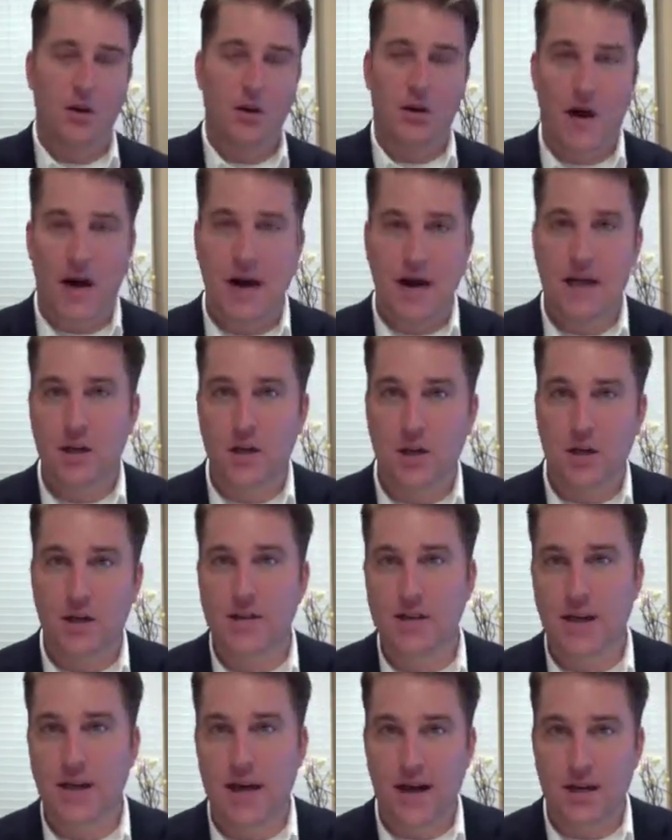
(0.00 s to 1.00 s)
I
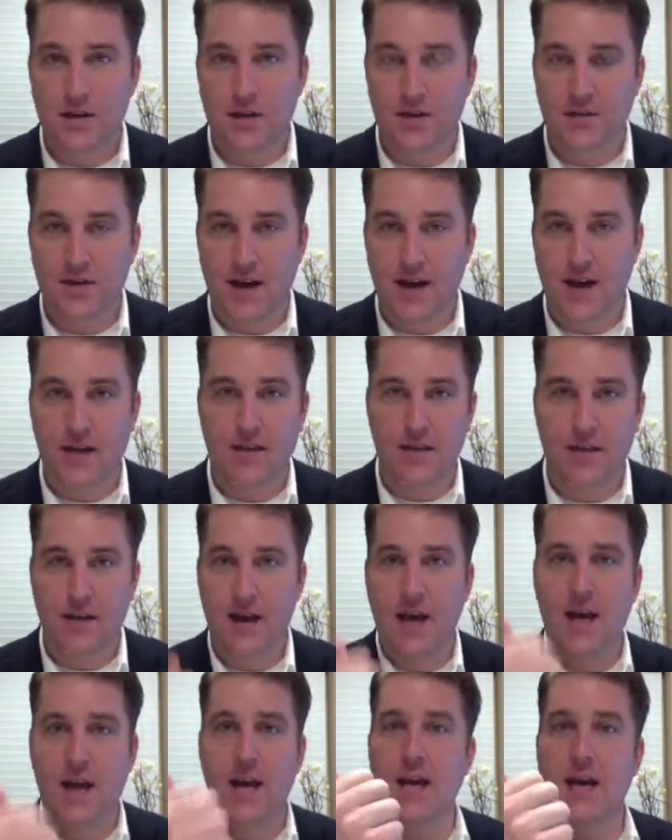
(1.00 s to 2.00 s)
looked at the fact that
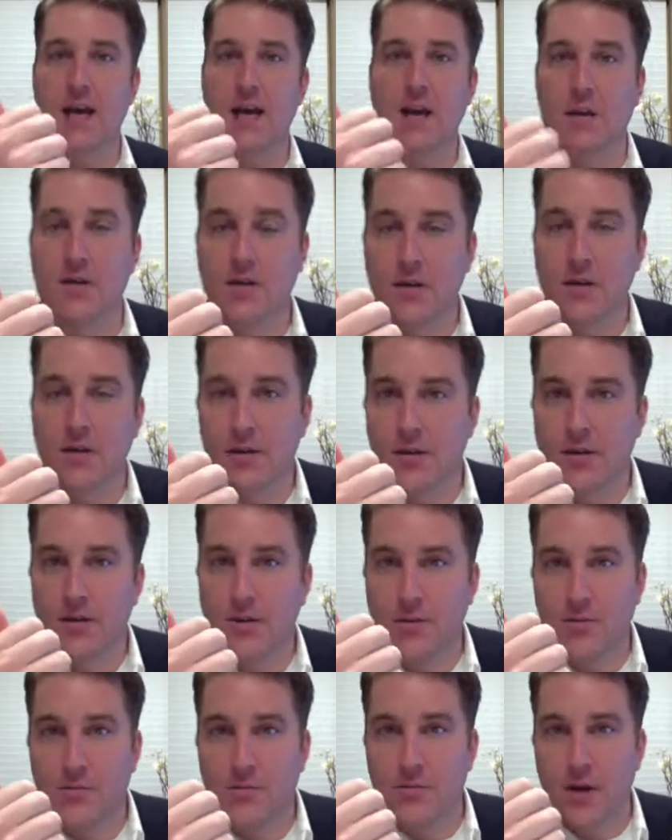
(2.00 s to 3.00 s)
A,
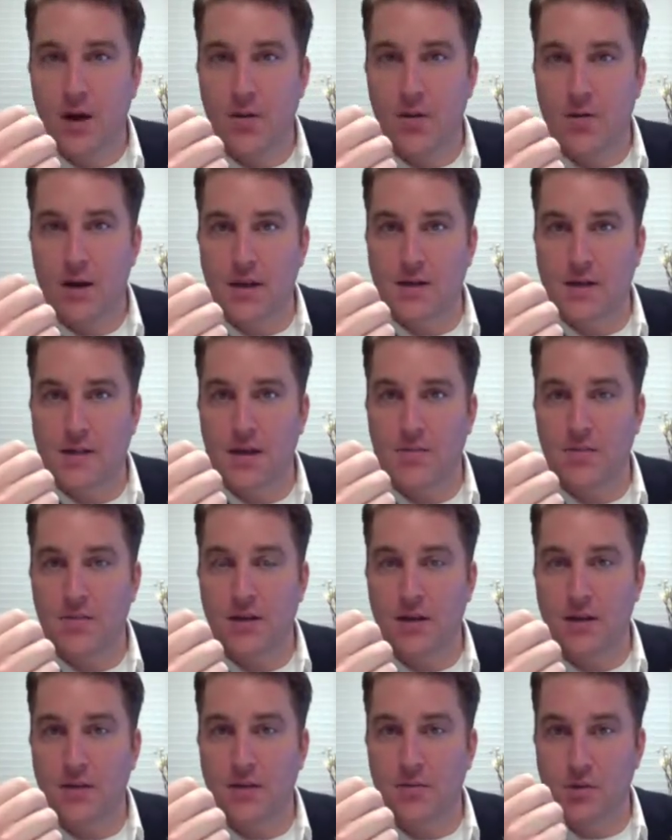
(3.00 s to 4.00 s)
I wanted something
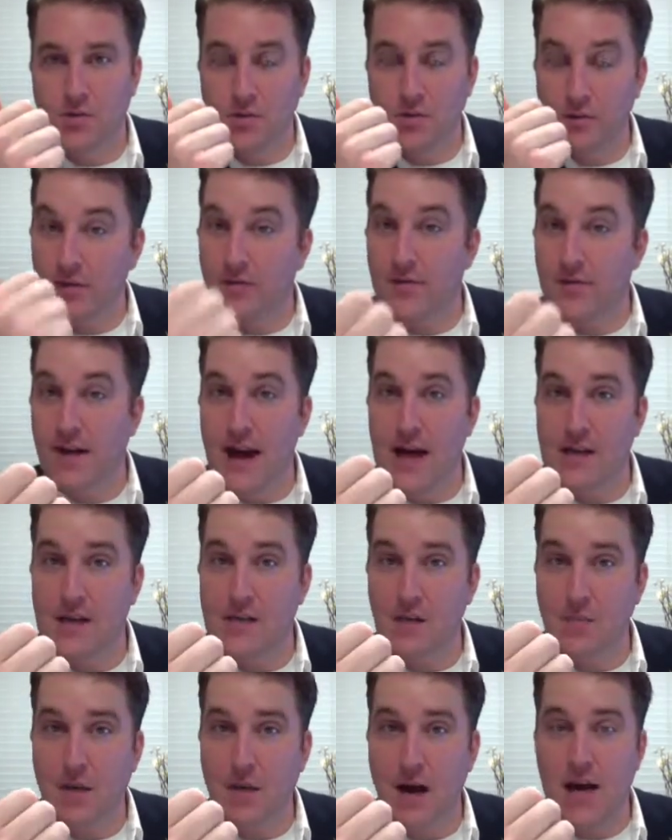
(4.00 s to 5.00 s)
that was really fast.
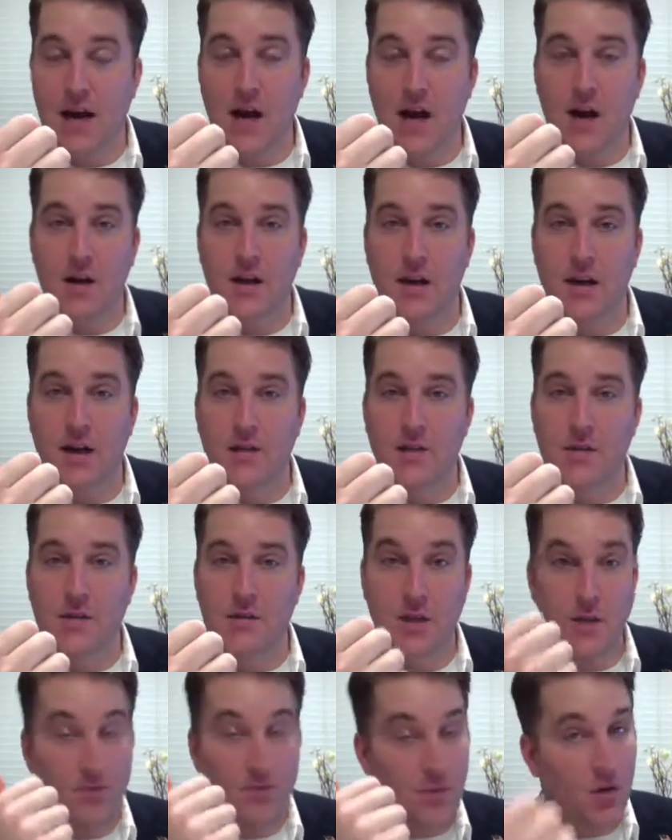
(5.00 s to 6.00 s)
In my area,
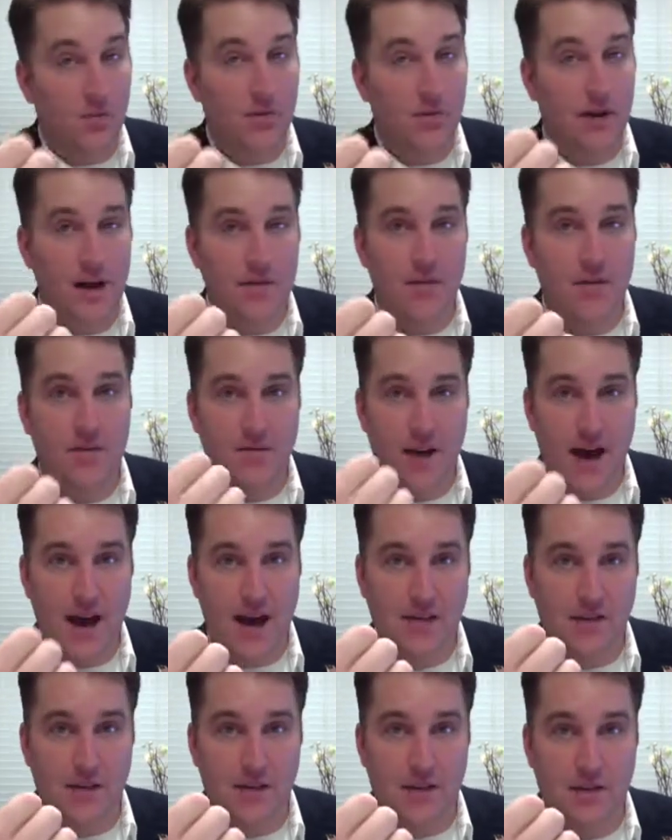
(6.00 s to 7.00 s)
T-Mobile had the
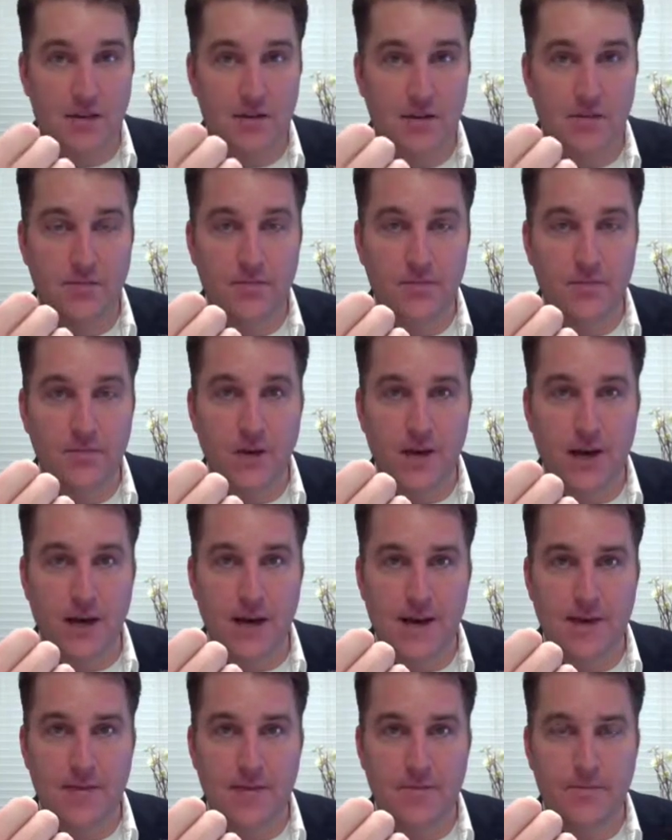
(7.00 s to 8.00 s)
fastest.
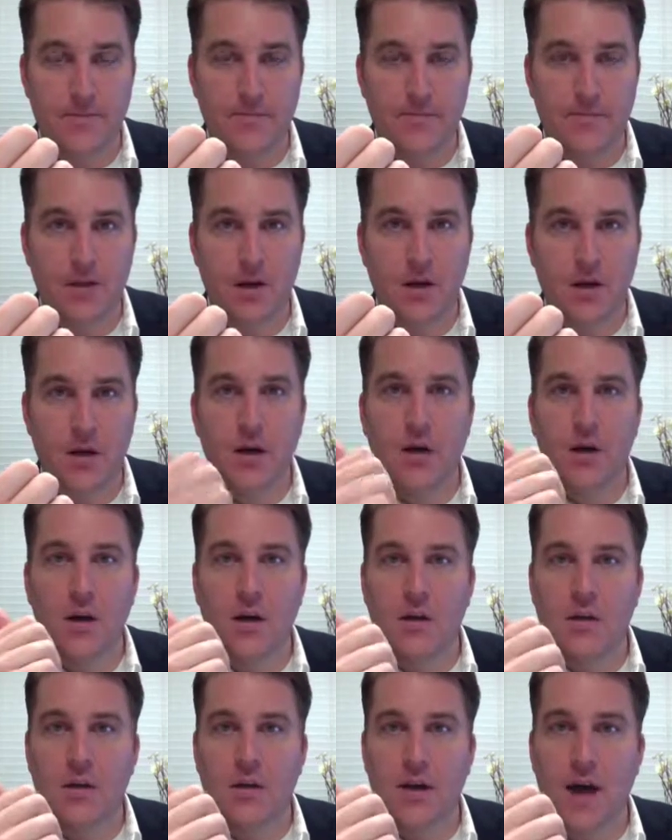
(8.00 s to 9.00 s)
Okay?
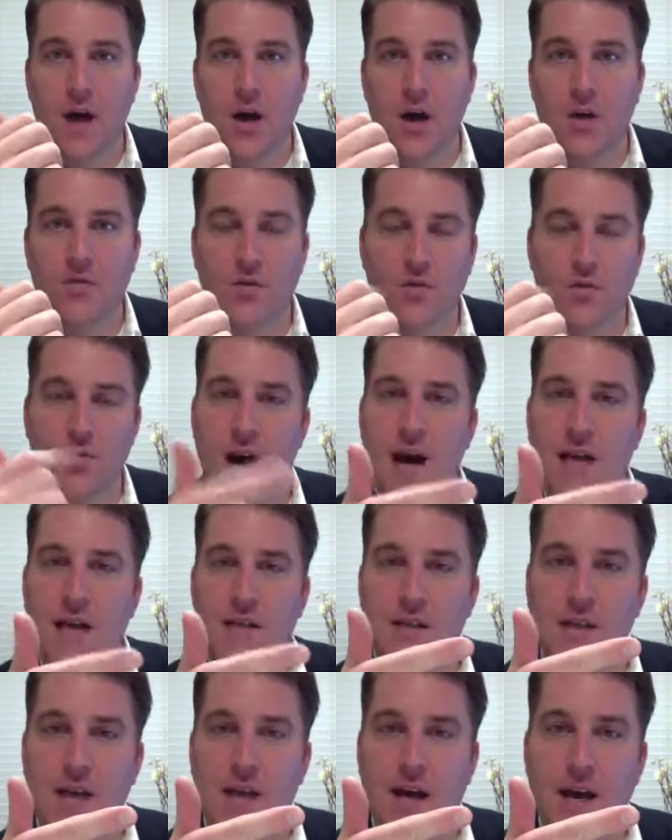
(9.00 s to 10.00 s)
Now,
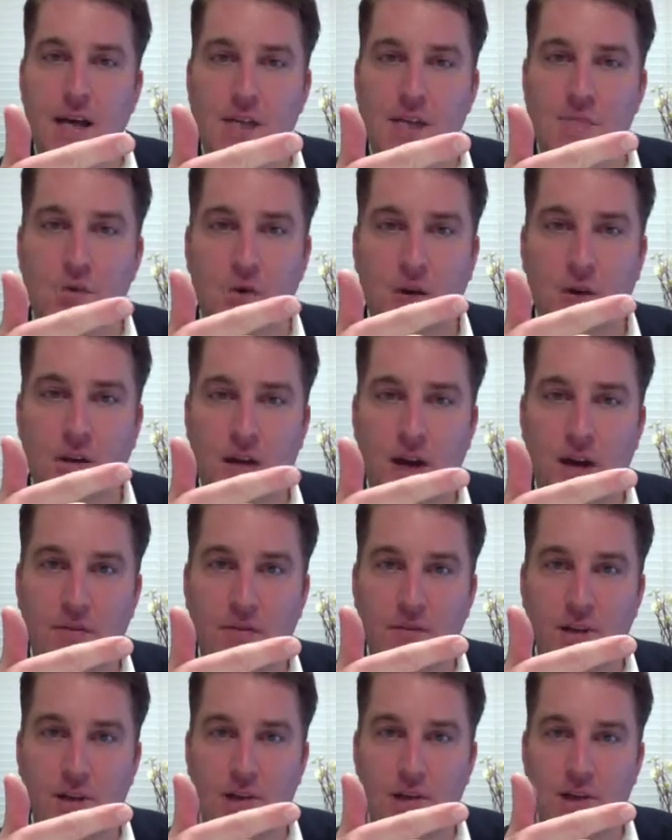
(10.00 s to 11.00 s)
Verizon has more
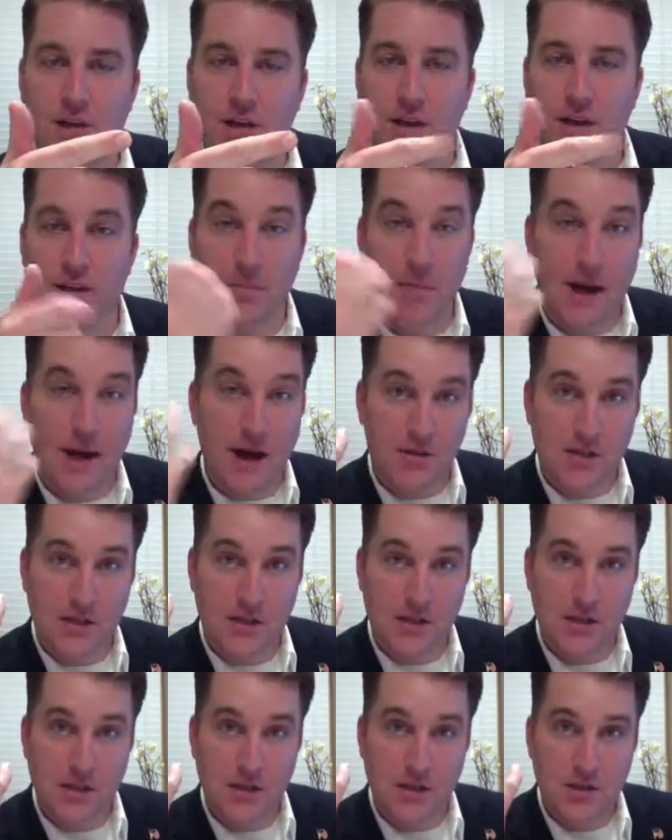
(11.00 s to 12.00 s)
coverage in the
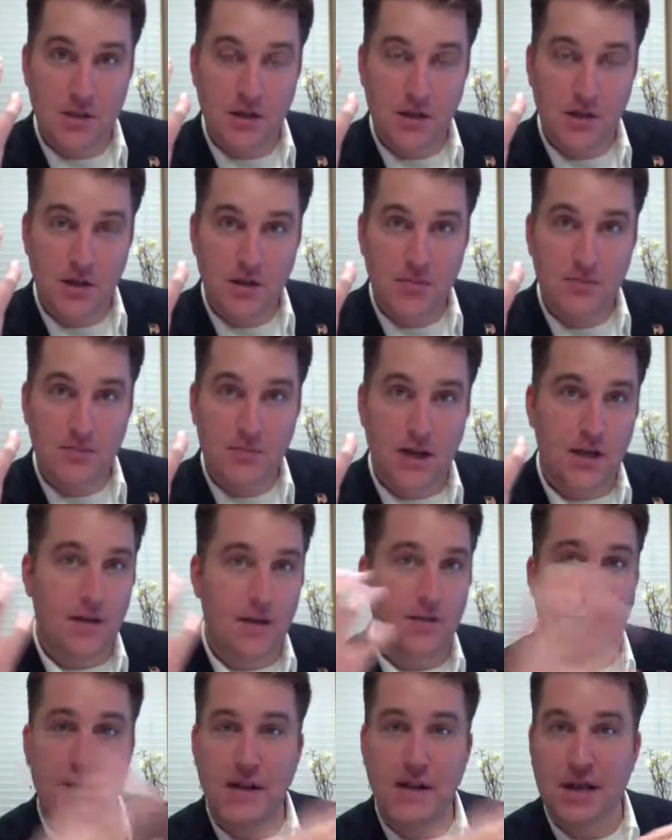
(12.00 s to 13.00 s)
mountains and
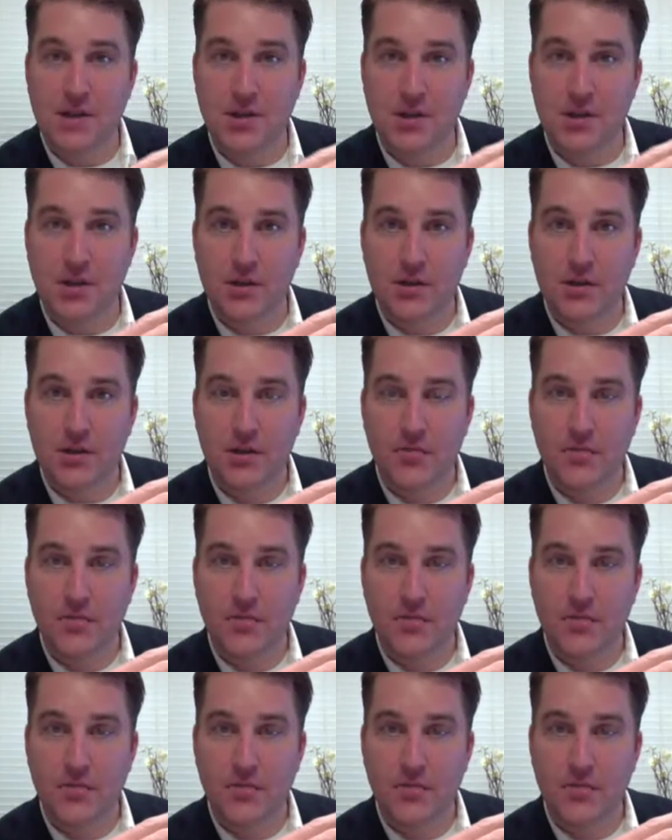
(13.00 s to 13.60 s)
in the desert,